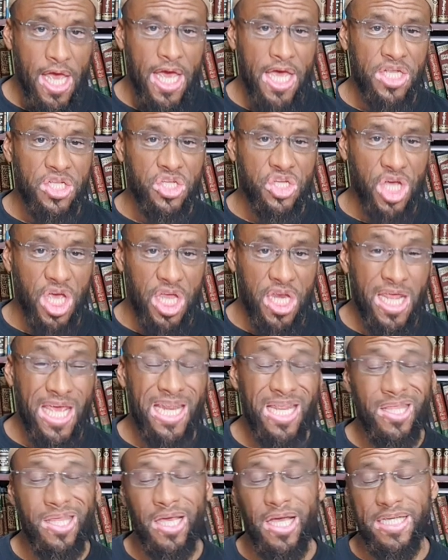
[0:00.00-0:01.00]
and jinn.
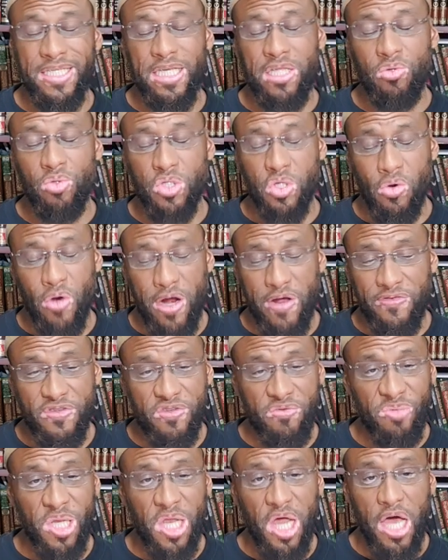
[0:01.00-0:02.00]
Anything I said that was correct
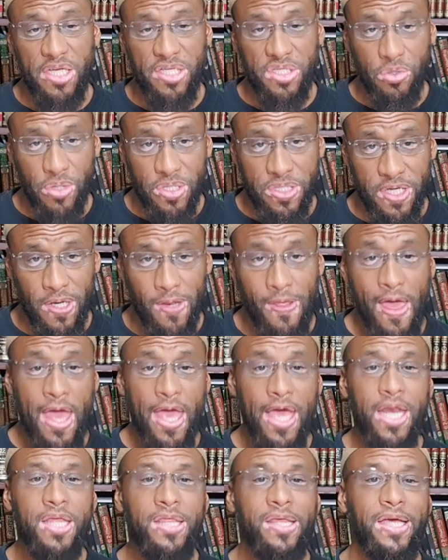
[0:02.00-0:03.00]
was from Allah Azza wa Jal.
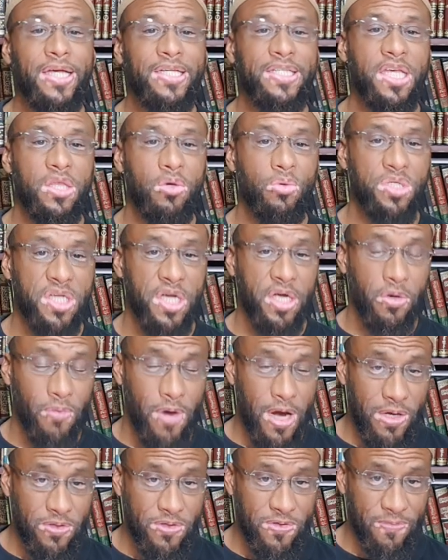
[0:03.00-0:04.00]
Anything I said that was
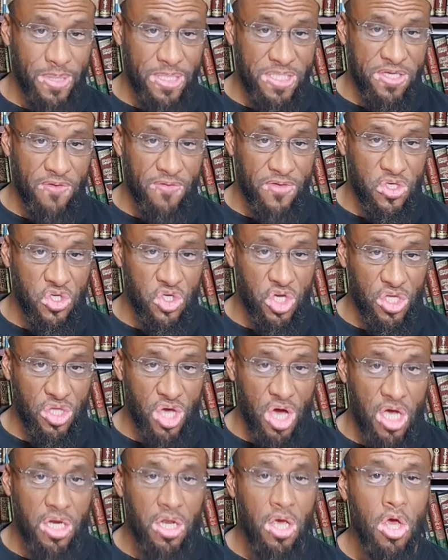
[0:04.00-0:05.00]
incorrect was from myself the
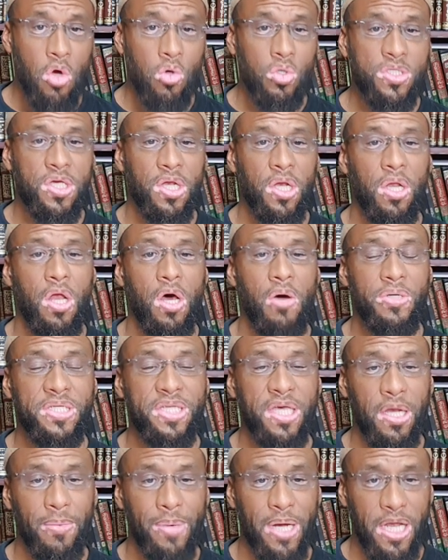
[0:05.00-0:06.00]
shaitan. Wa sallallahu wa
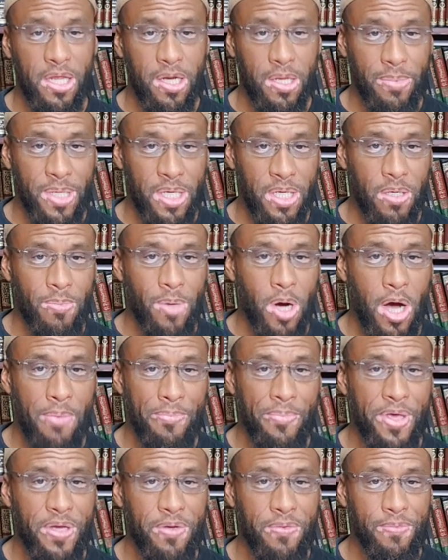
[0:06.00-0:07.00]
sallam ala
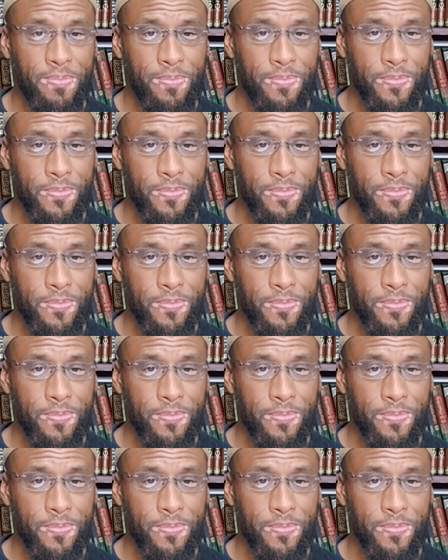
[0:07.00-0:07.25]
Muhammad.